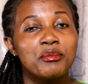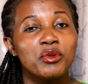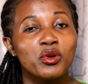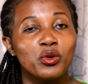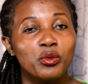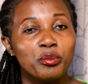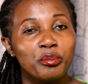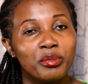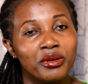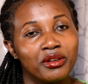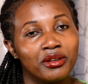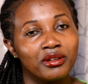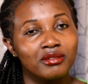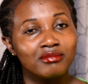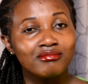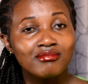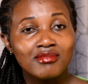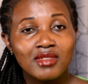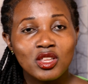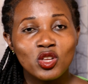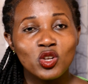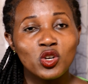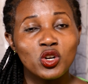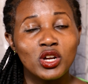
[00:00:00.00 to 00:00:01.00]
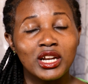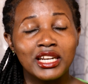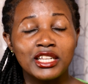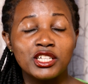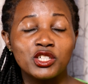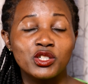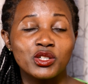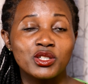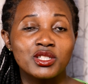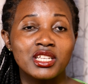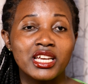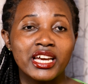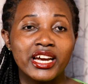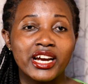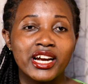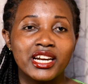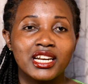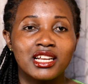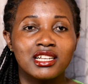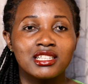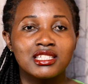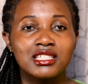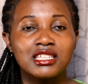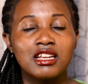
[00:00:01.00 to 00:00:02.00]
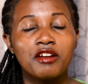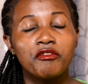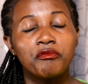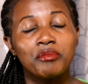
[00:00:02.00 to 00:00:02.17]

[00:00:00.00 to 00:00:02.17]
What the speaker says: You'll be, a little scared and stuff,